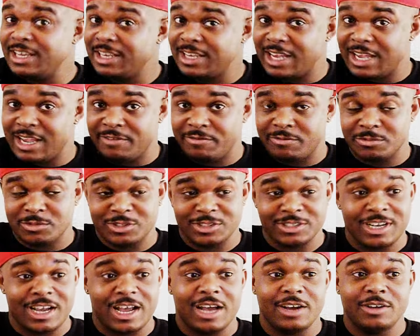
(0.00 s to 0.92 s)
They came from
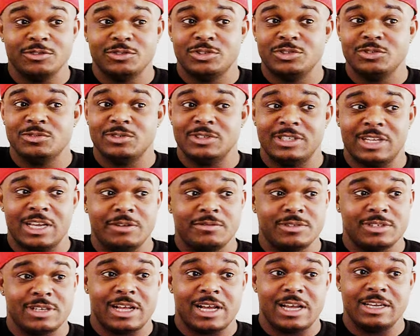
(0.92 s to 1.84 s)
Chicago too, and they
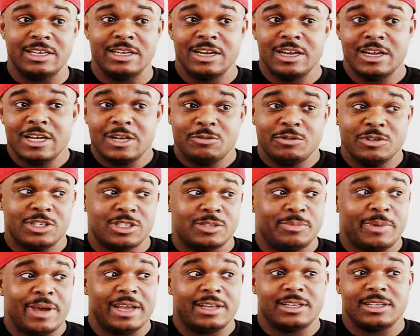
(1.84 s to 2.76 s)
was like
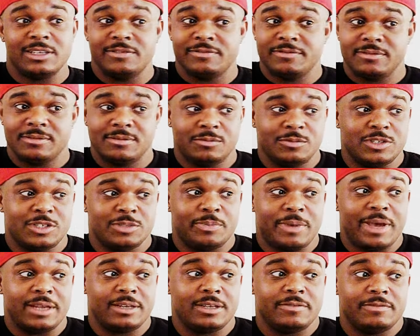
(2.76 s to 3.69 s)
respectively,
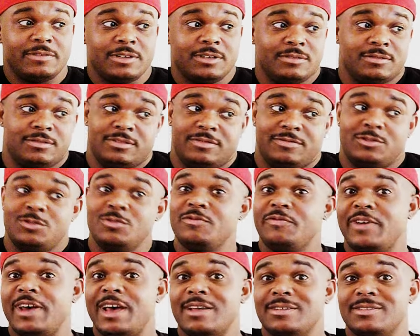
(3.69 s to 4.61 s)
respectively
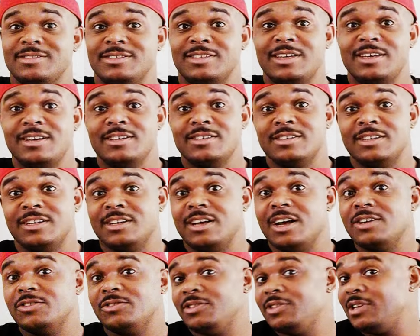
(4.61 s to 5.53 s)
two fastest kids in the
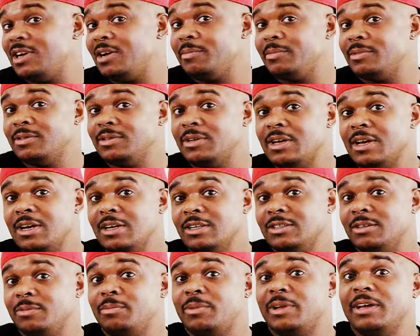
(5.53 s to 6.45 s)
country coming
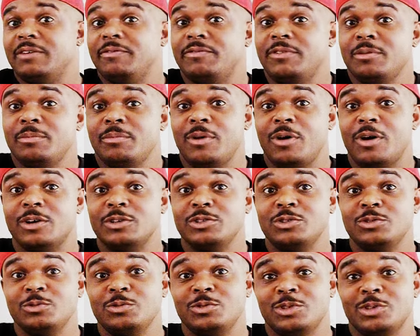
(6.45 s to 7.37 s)
to play
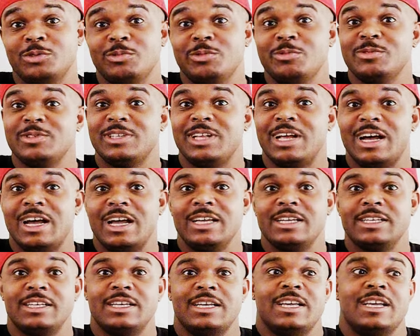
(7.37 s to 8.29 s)
football too. So it was wow.
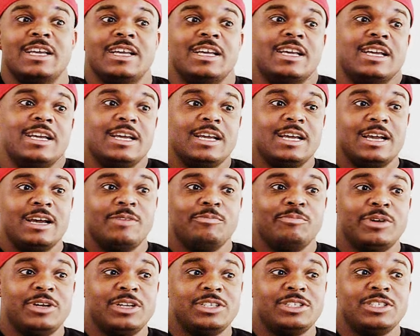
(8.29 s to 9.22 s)
like Wow.
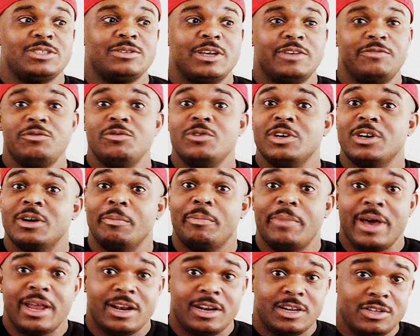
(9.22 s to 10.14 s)
But it's just if you're a
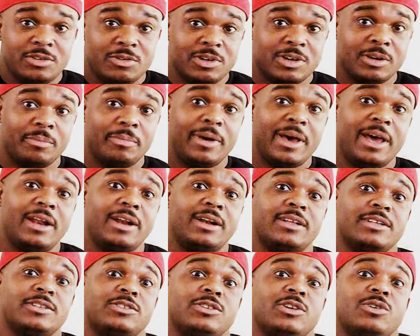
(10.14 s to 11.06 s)
competitor, you're a
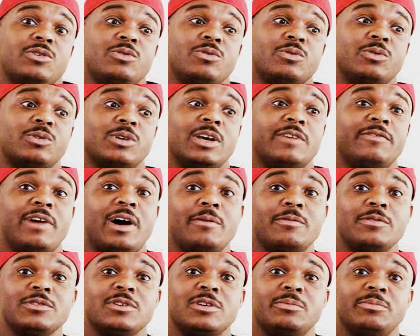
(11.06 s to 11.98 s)
competitor. So yeah. if I
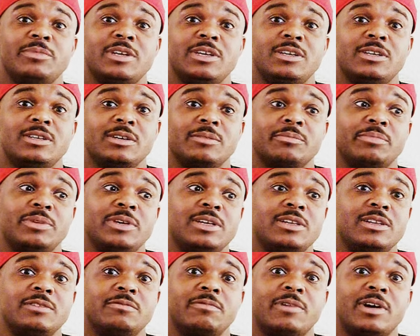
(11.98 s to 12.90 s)
was gonna be
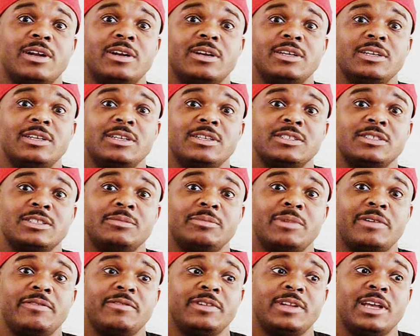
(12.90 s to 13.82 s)
competing and running against
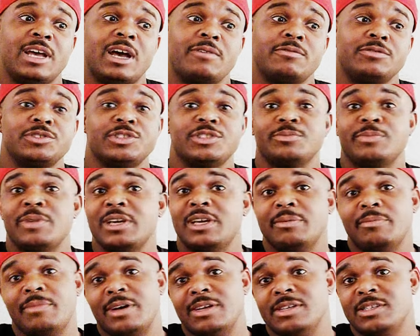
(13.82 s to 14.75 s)
them every day, I was just
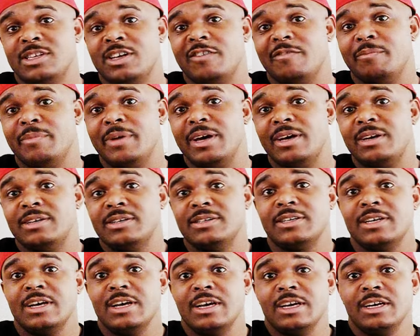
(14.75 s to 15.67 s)
making myself
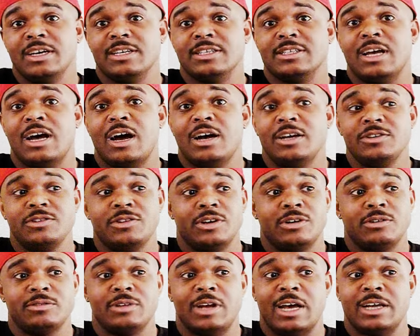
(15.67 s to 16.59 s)
better. Cause I, you
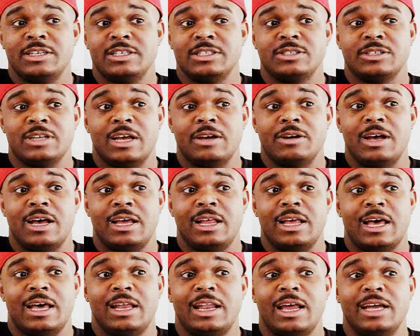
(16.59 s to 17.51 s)
know, I just I, I,
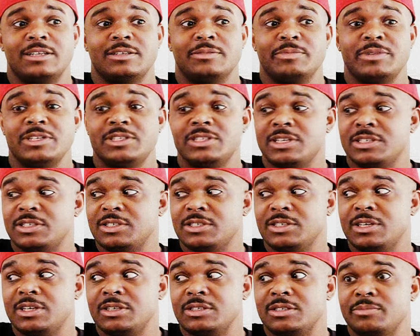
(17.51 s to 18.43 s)
I like to be just
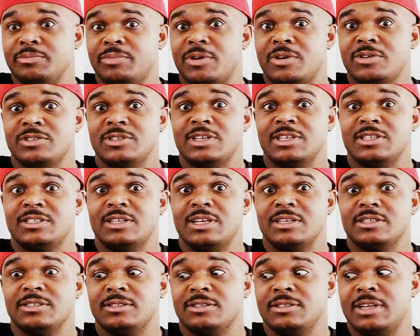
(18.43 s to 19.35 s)
as good as the person that's
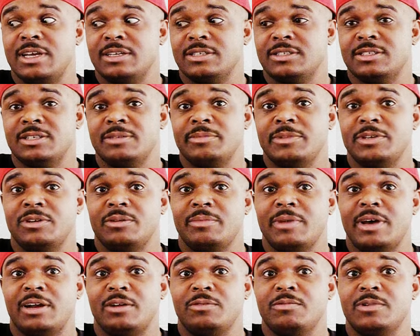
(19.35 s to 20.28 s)
next next to me, no
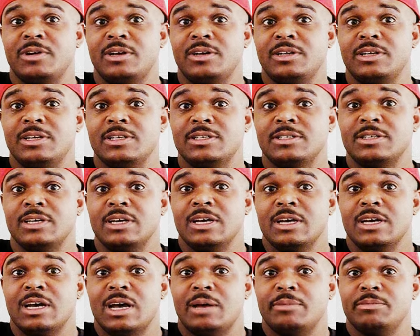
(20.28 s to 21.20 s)
matter what it is
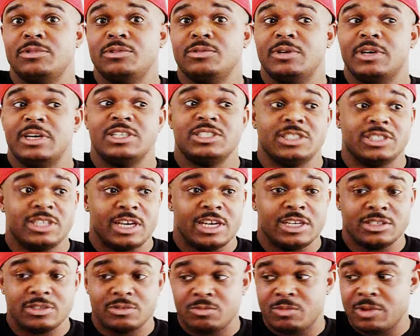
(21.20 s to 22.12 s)
I'm doing,
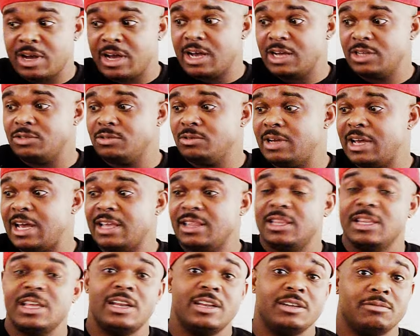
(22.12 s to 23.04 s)
education wise or
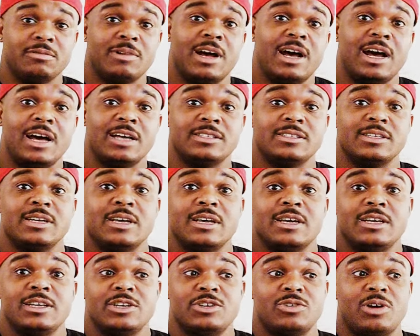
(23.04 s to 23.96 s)
athletic wise.
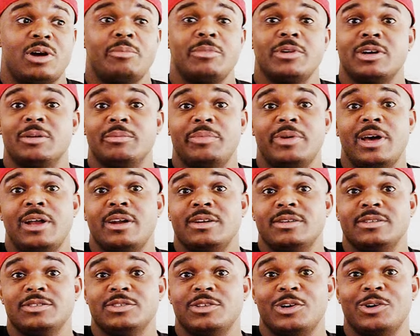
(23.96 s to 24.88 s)
You know, I'm a
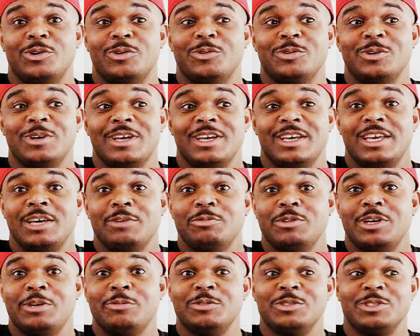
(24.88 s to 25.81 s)
competitor, so it
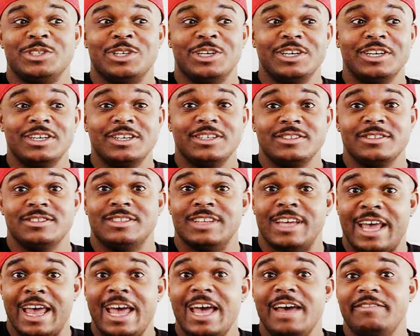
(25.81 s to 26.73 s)
w- it was good
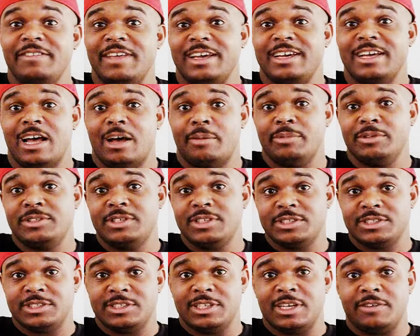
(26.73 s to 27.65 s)
to have that
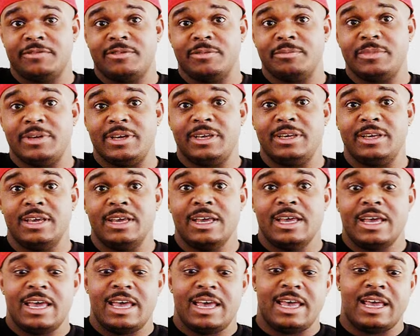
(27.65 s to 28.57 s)
competition there for me,
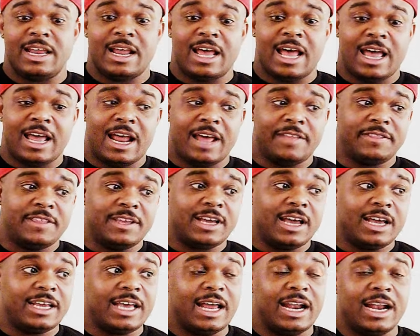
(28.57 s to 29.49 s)
and I, I
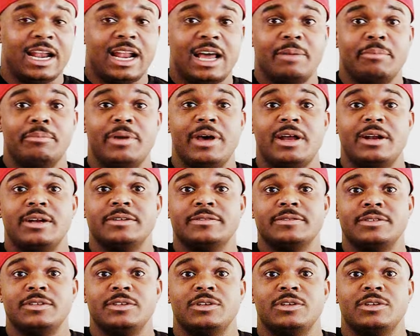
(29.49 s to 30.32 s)
think I got a lot better.